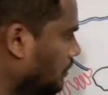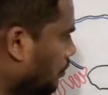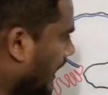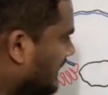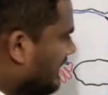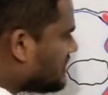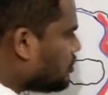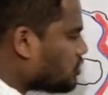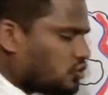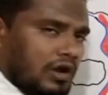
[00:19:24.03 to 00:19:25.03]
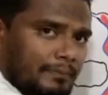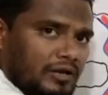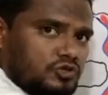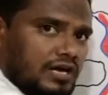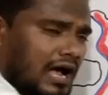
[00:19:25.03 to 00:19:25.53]
Why there is no zona
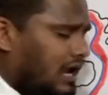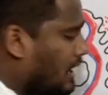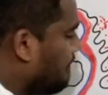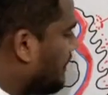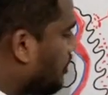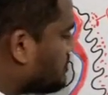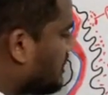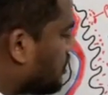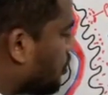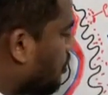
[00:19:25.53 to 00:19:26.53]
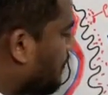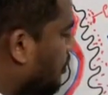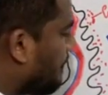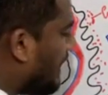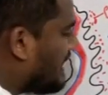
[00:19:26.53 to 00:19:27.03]
pellucida? Because the
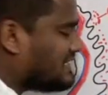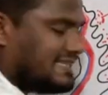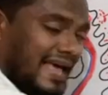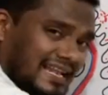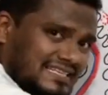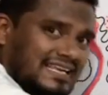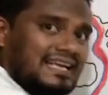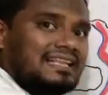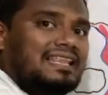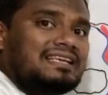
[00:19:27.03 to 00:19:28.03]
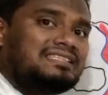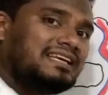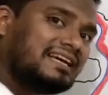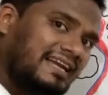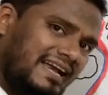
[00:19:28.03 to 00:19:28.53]
tropoplast cells, they
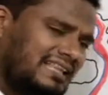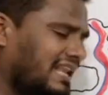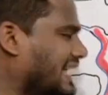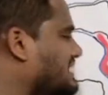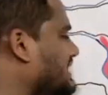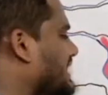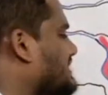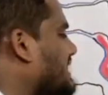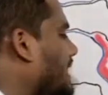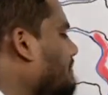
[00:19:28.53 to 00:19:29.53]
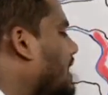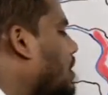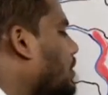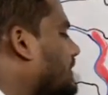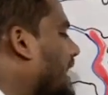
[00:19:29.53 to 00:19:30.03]
secrete the lysine enzyme
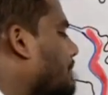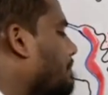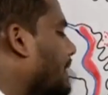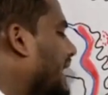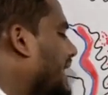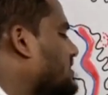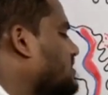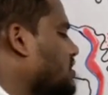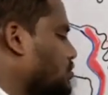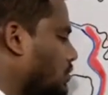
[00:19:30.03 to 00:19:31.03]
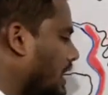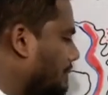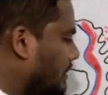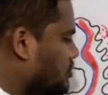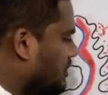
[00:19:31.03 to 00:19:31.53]
that breaks the zona
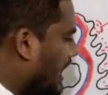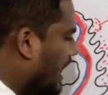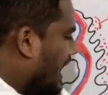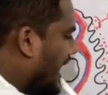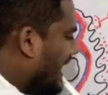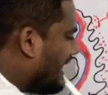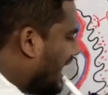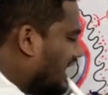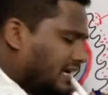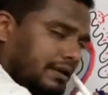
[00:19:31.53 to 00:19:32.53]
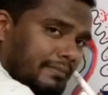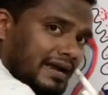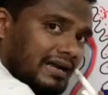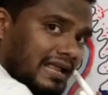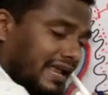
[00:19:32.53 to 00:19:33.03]
pellucida, and
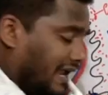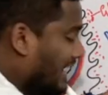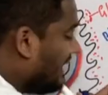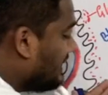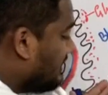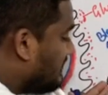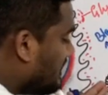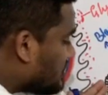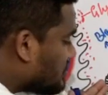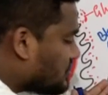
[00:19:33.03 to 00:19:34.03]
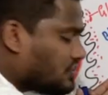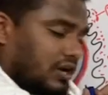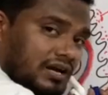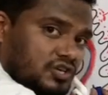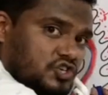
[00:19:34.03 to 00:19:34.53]
ultimately this
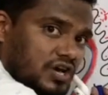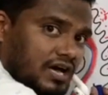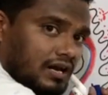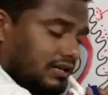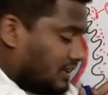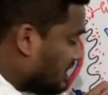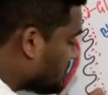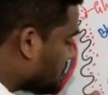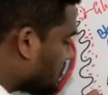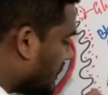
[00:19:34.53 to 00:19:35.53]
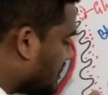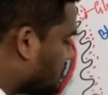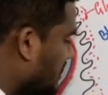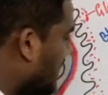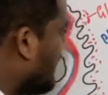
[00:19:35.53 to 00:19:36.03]
structure,
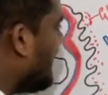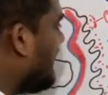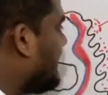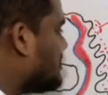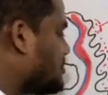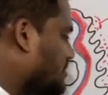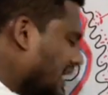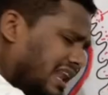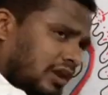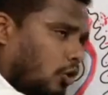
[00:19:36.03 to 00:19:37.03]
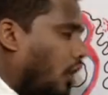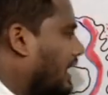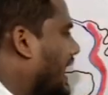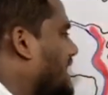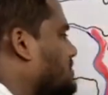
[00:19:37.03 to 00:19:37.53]
it is still called
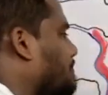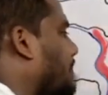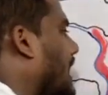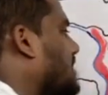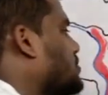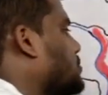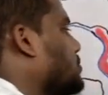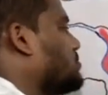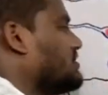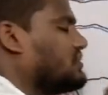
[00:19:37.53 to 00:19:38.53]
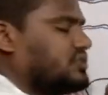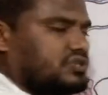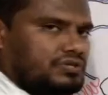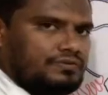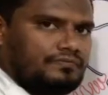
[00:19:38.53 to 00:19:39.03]
as
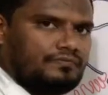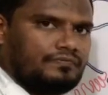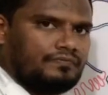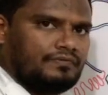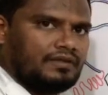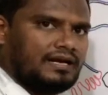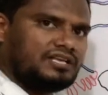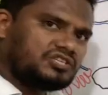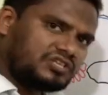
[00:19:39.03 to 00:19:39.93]
blastocyst. And